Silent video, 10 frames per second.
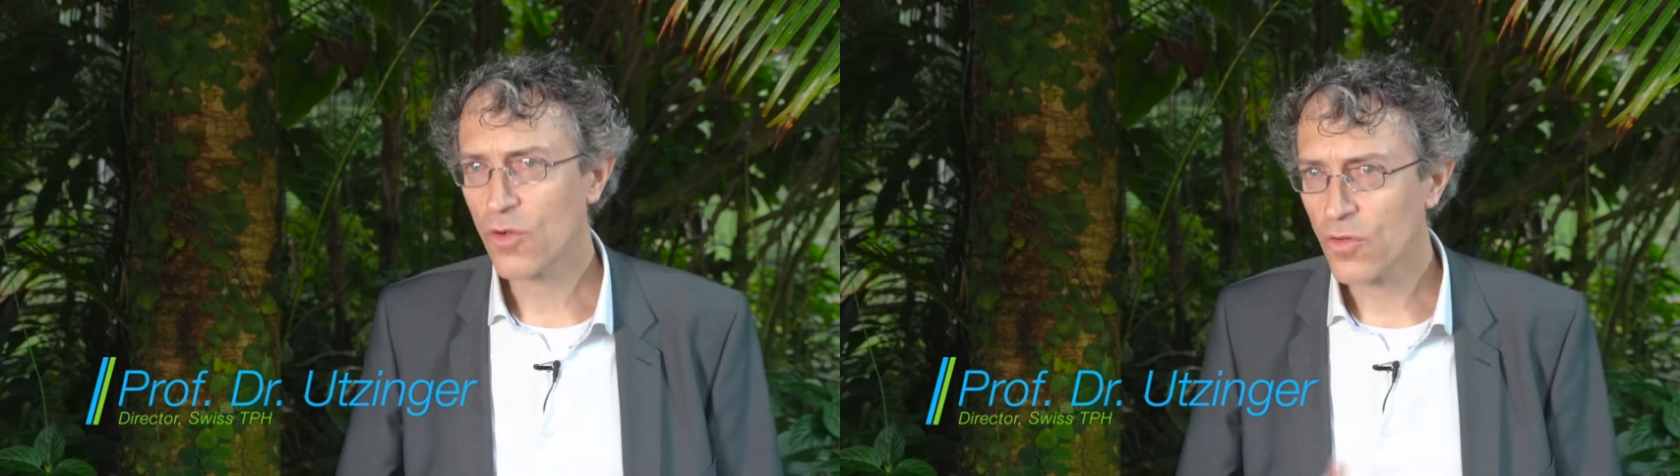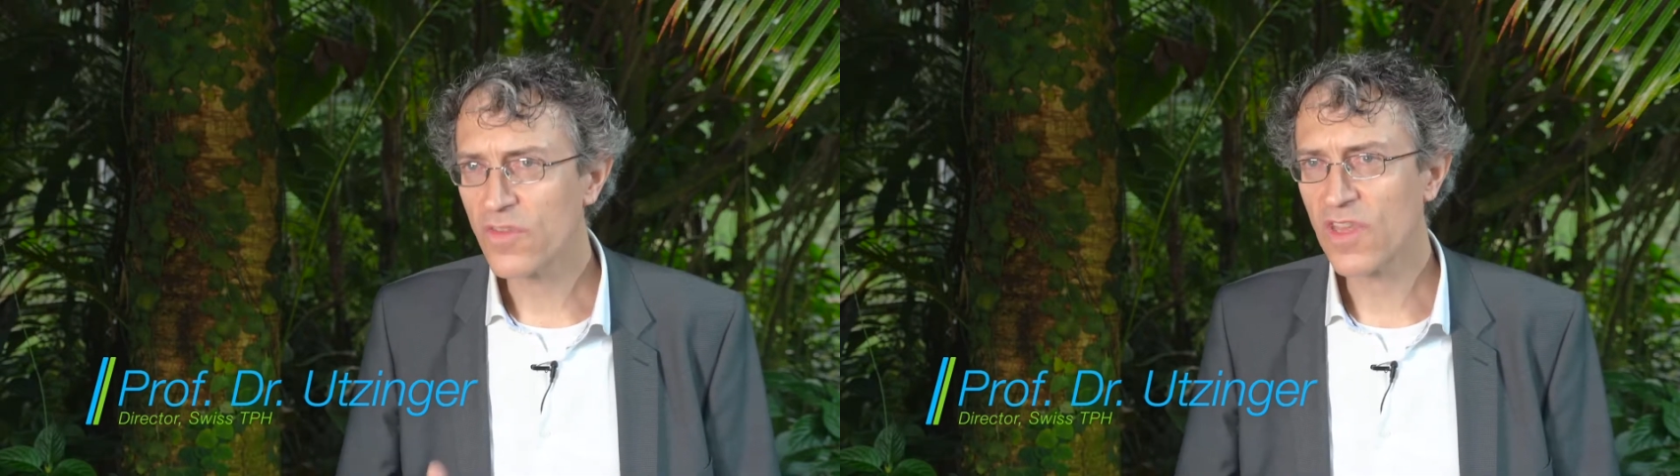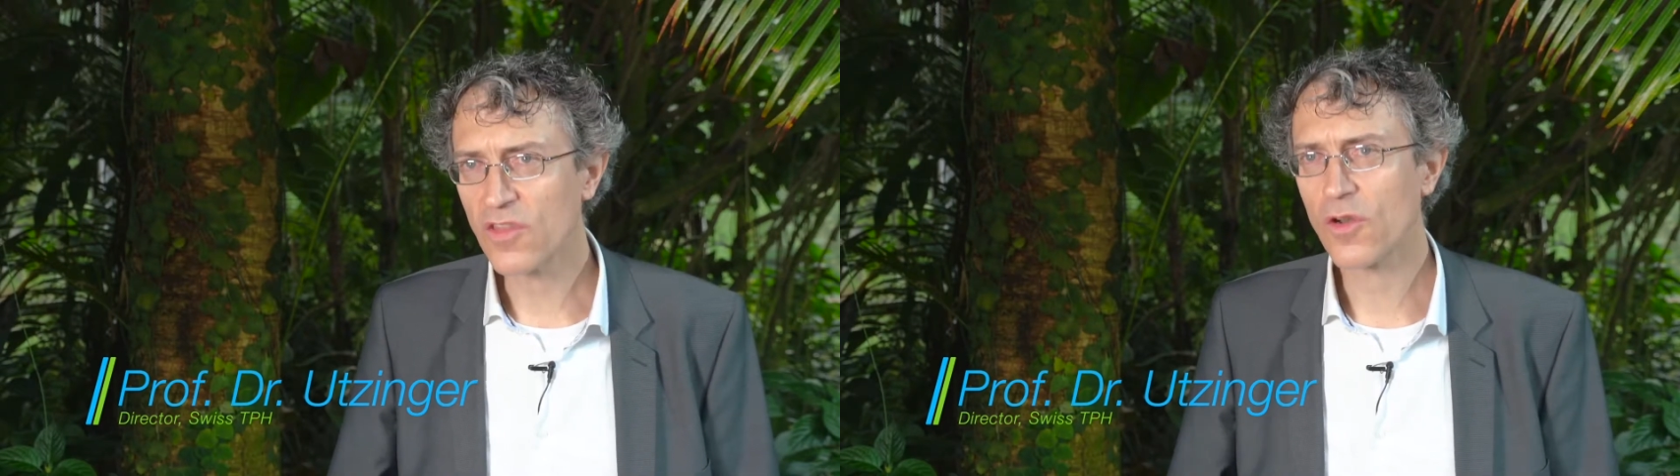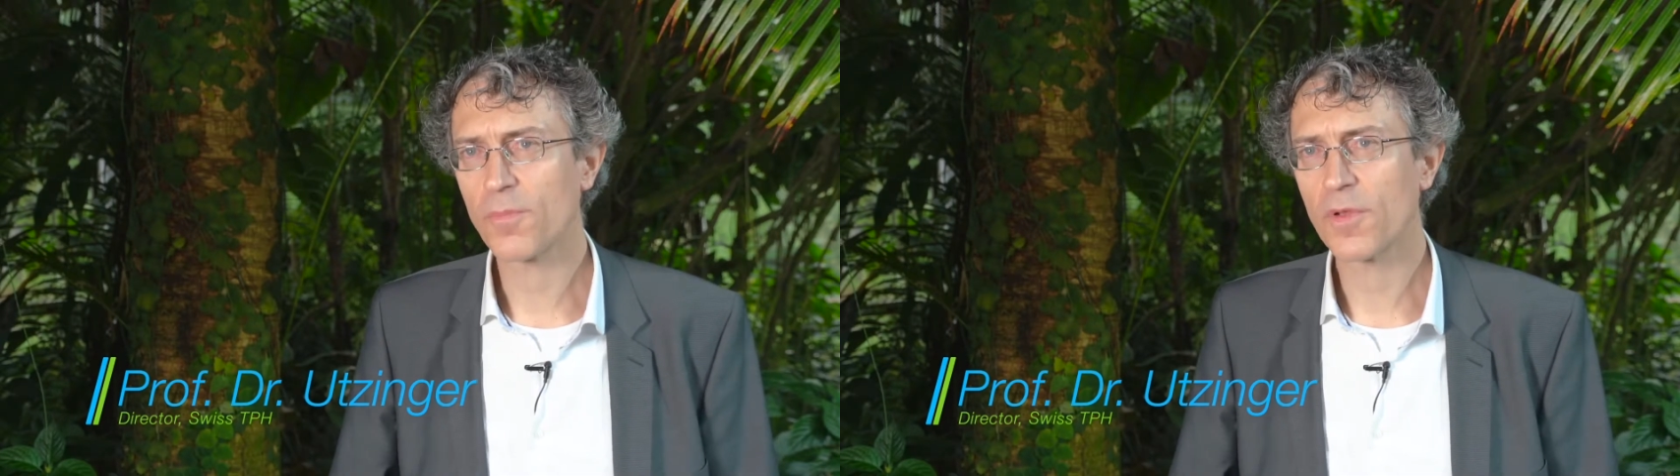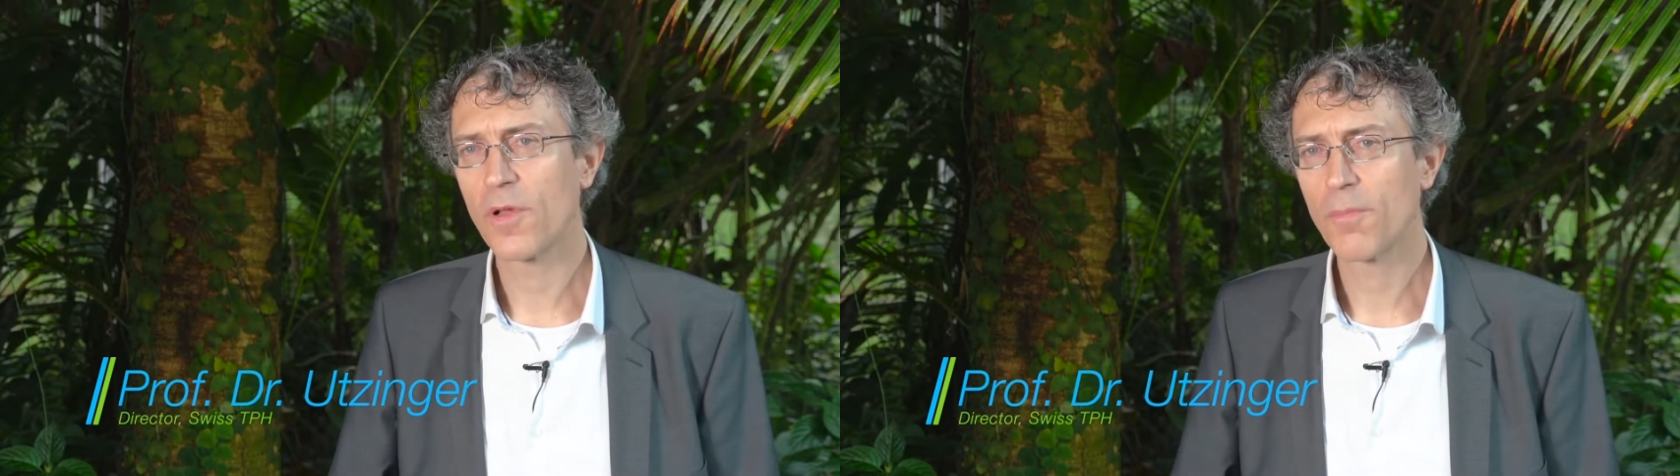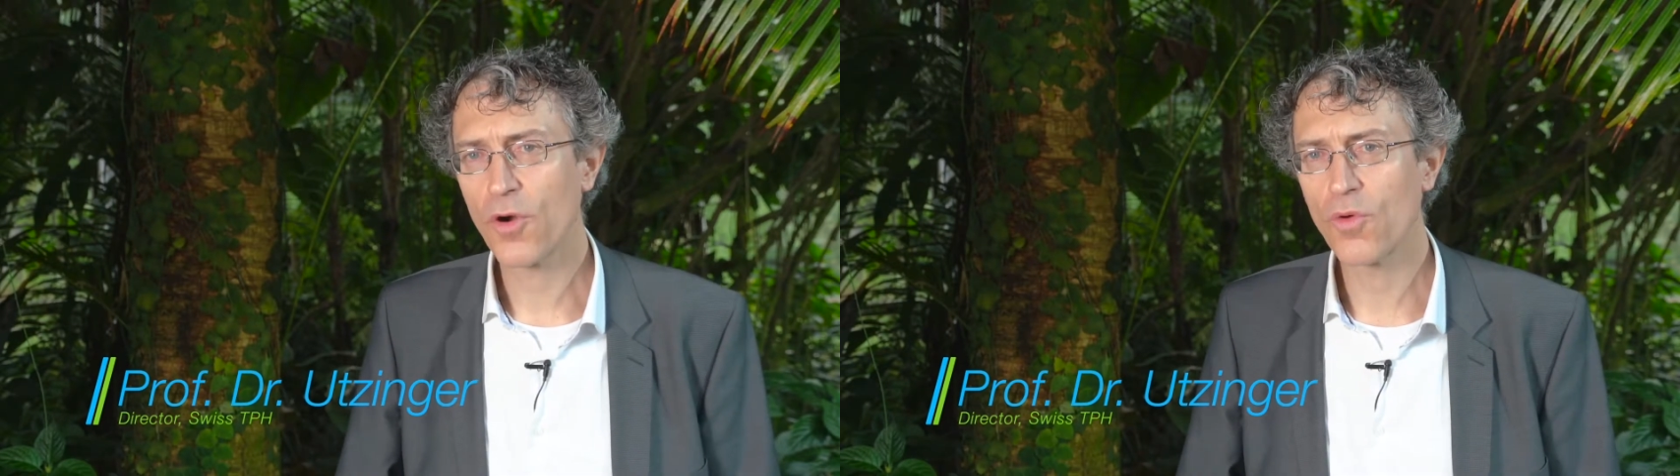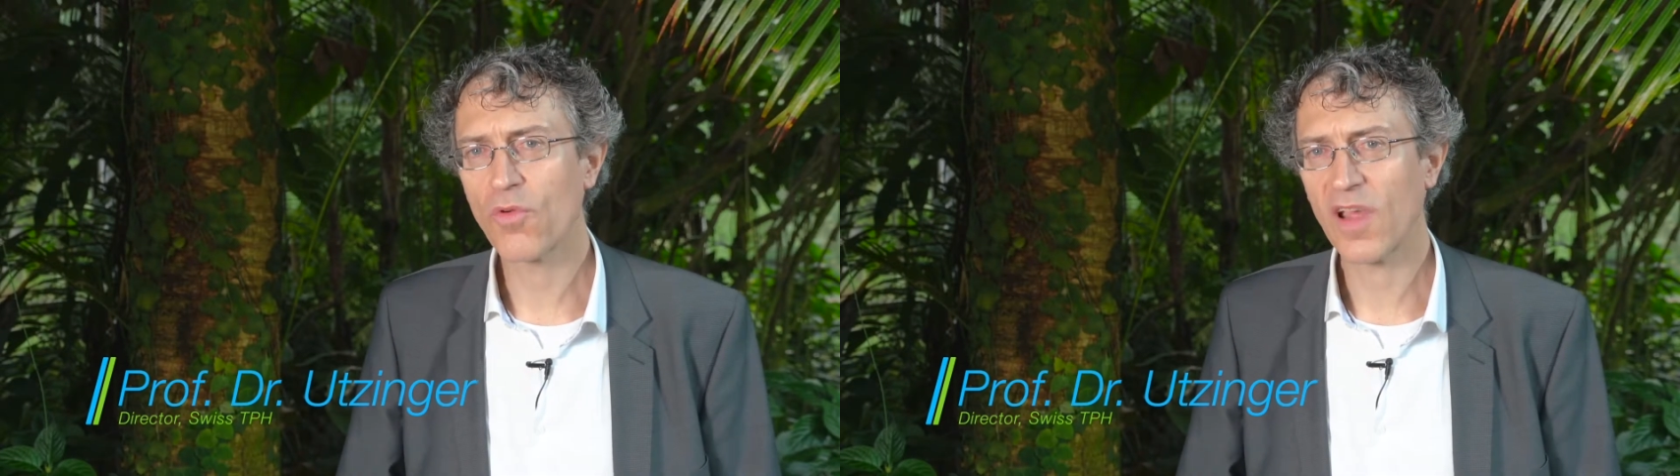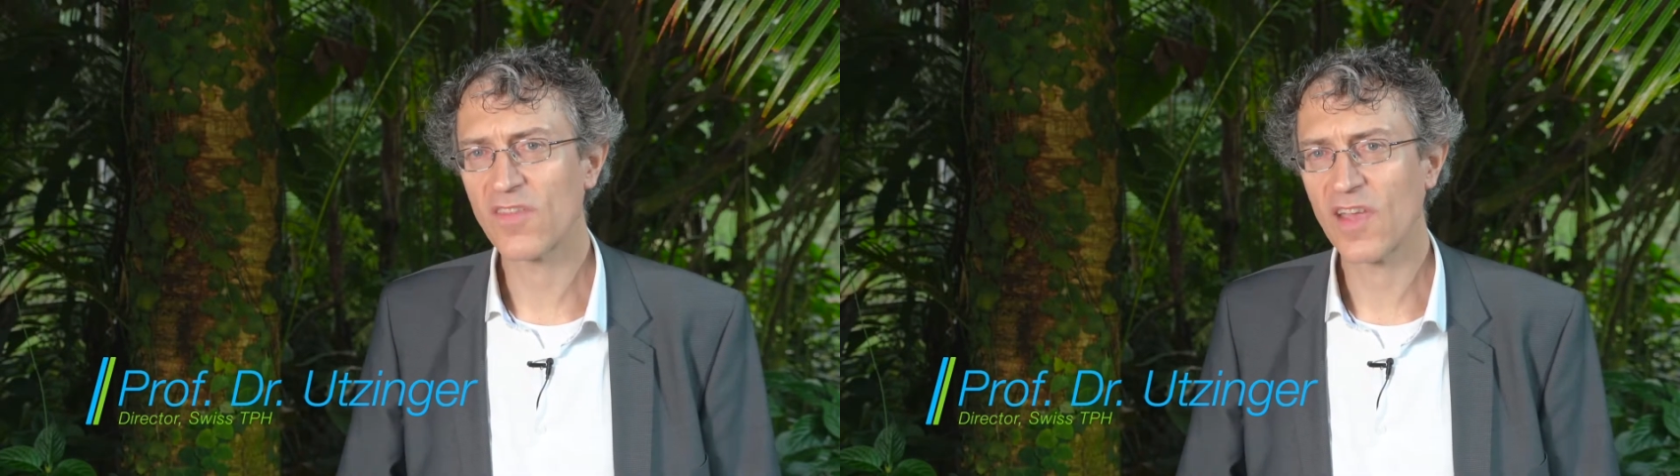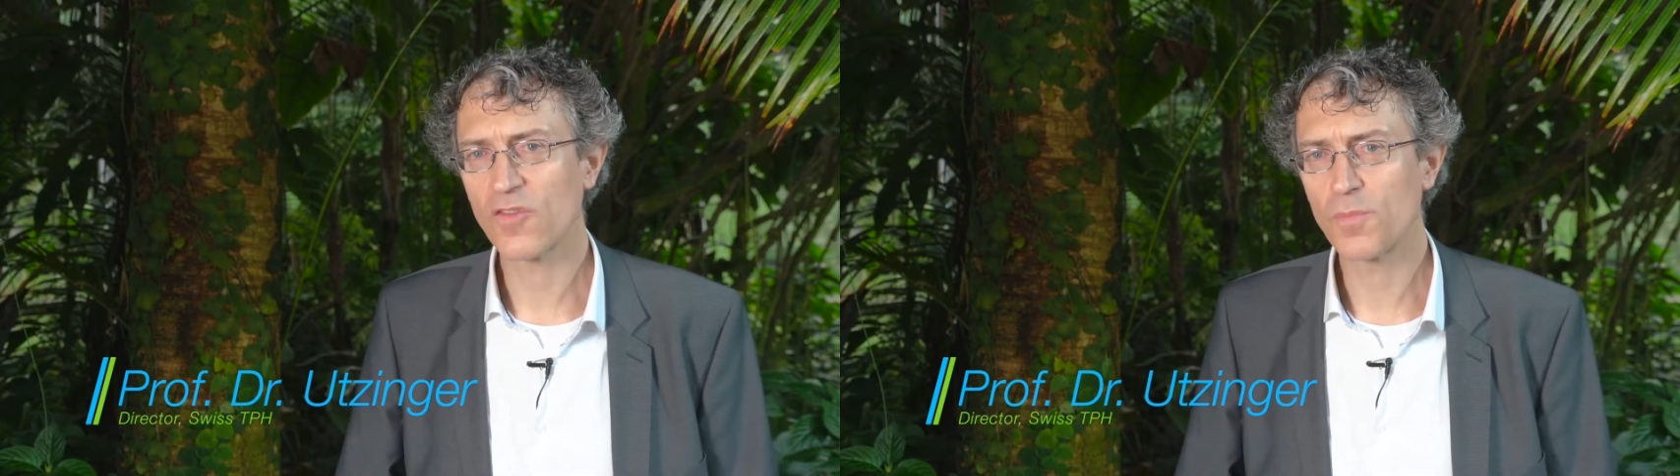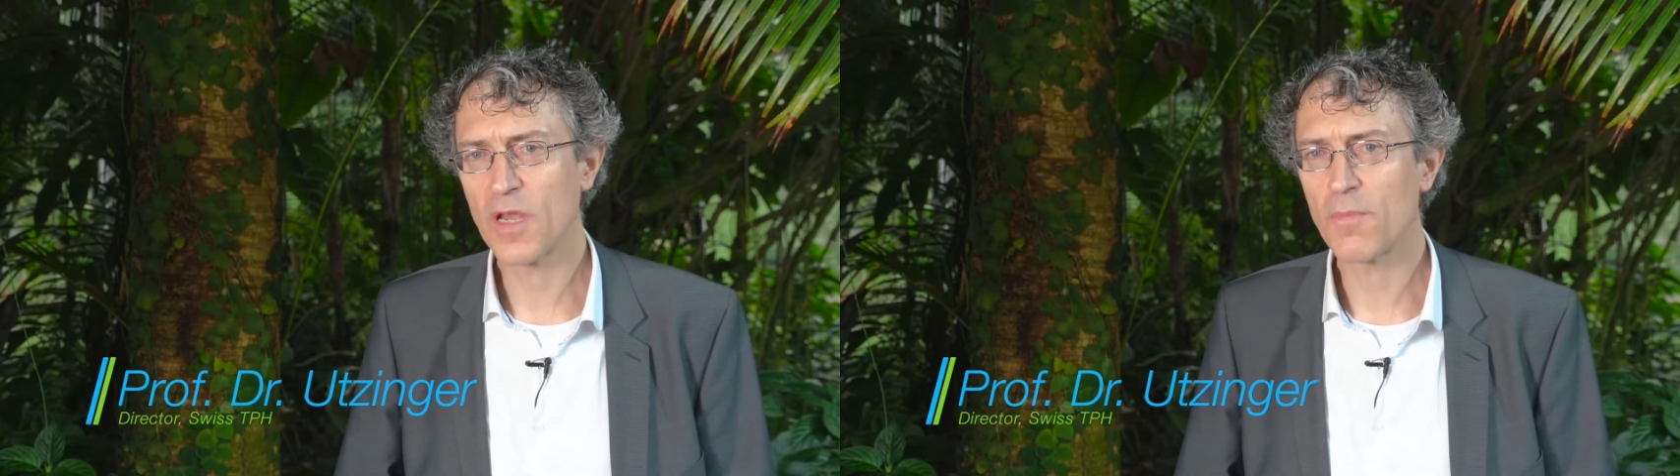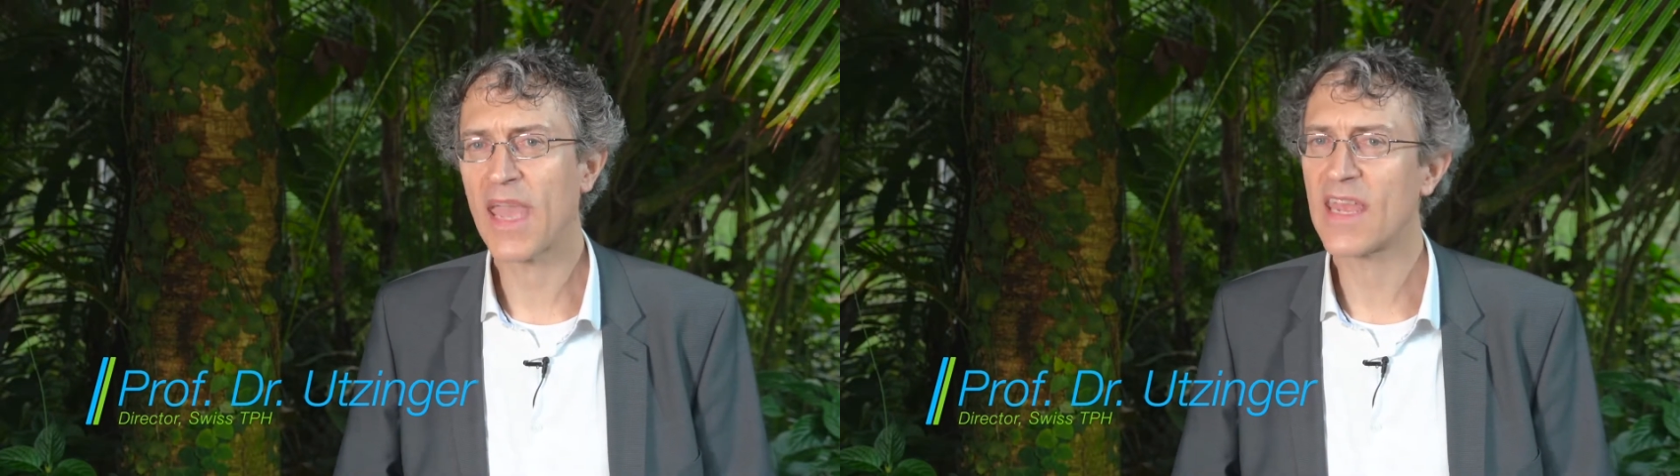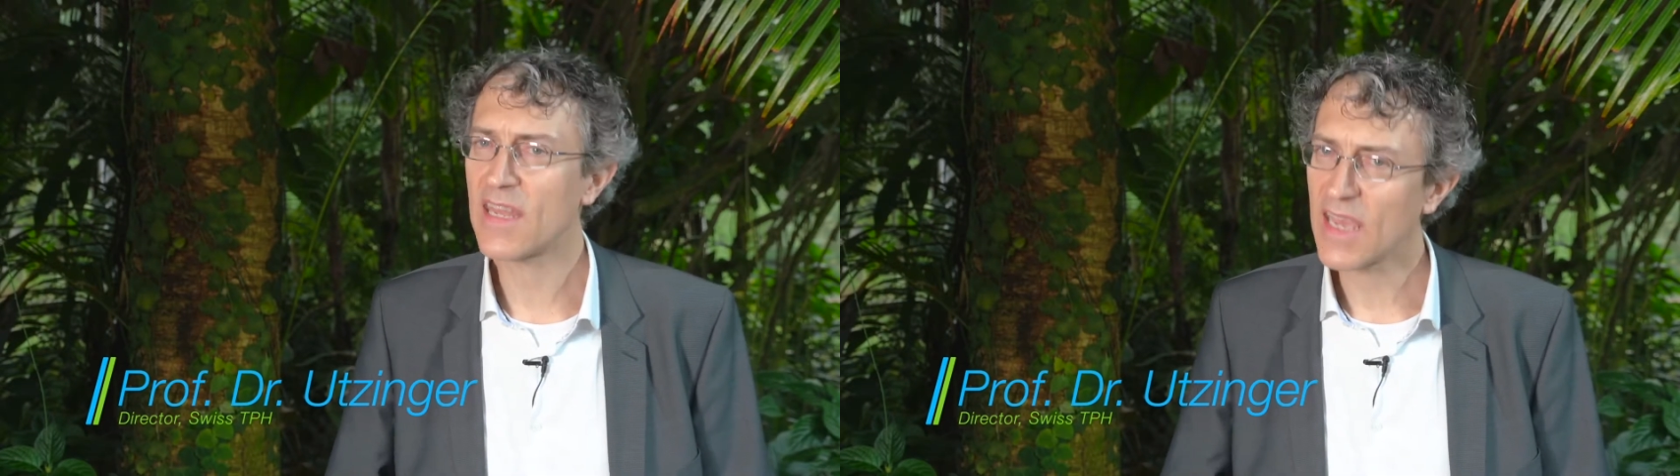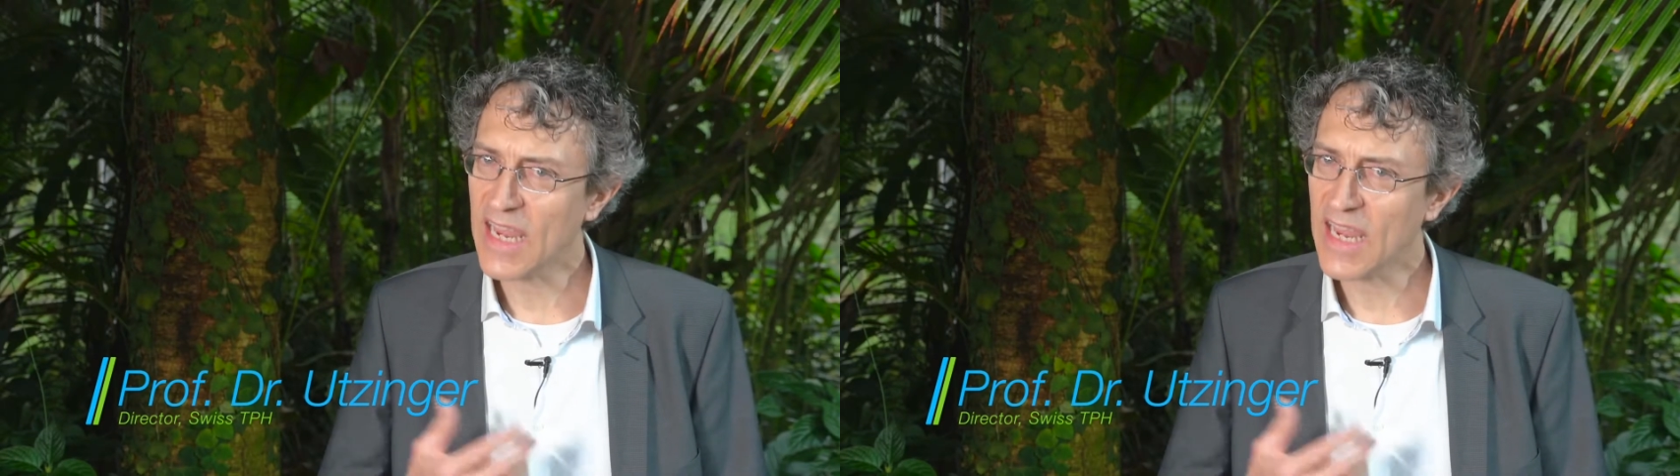considerable progress has been made